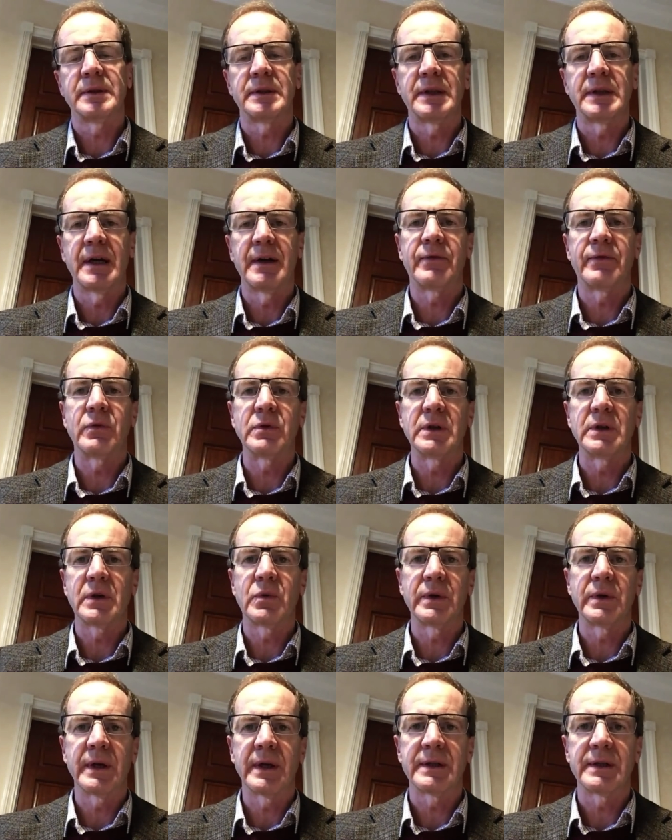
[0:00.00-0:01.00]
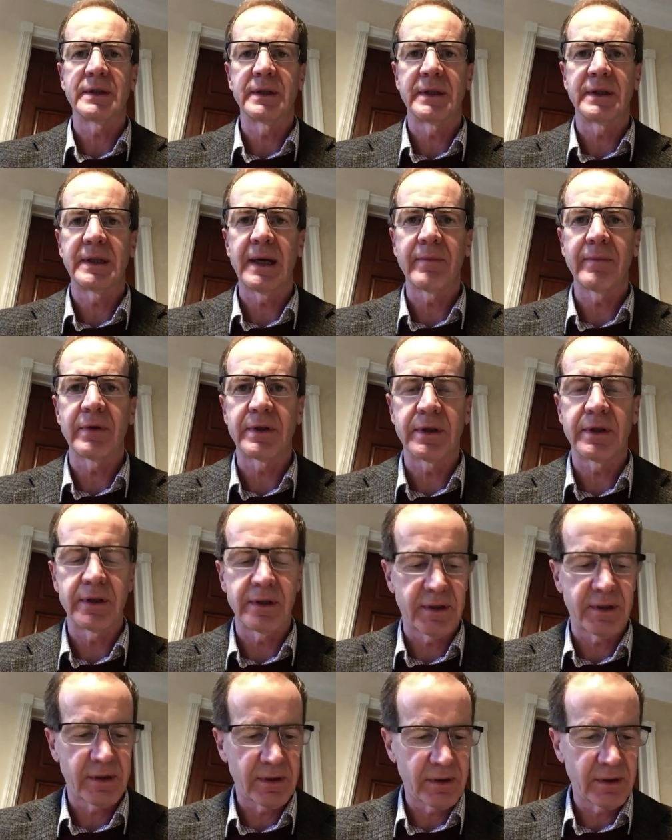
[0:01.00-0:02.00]
therefore, liquidated
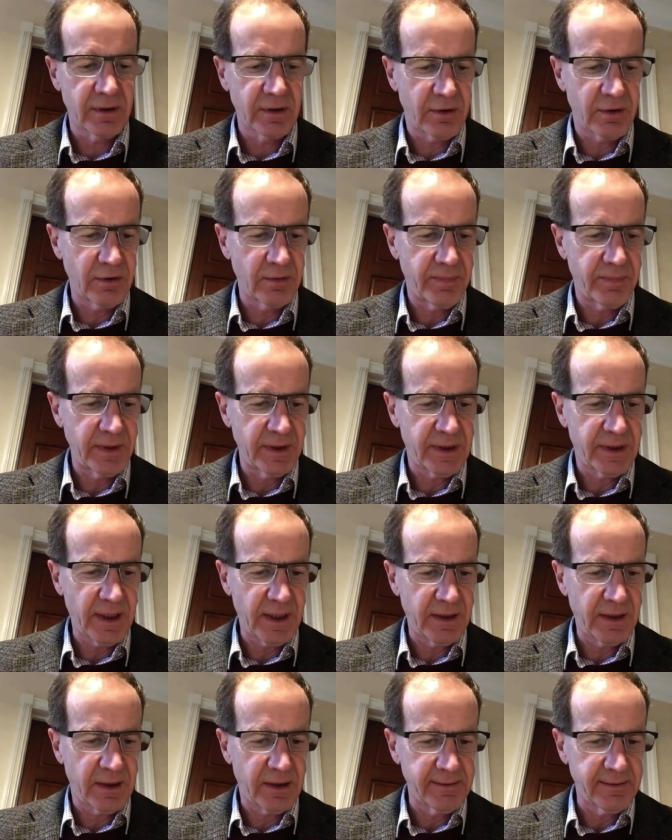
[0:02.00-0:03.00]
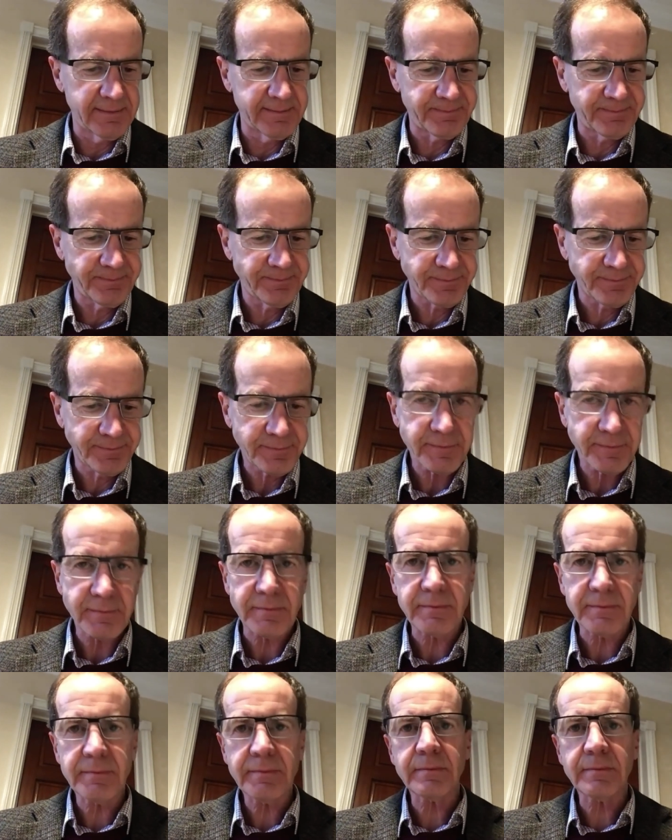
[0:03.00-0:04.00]
damages could be taken.
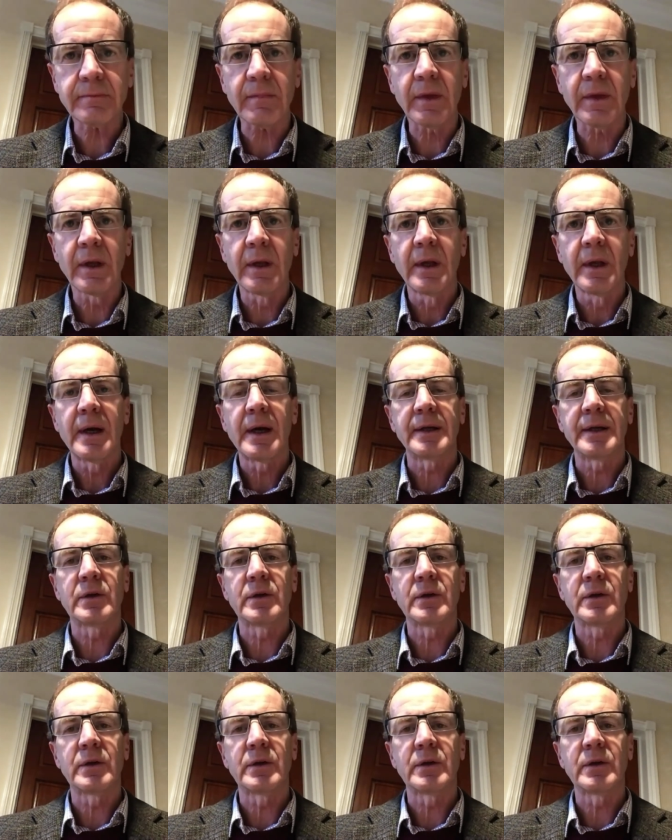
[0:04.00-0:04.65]
And the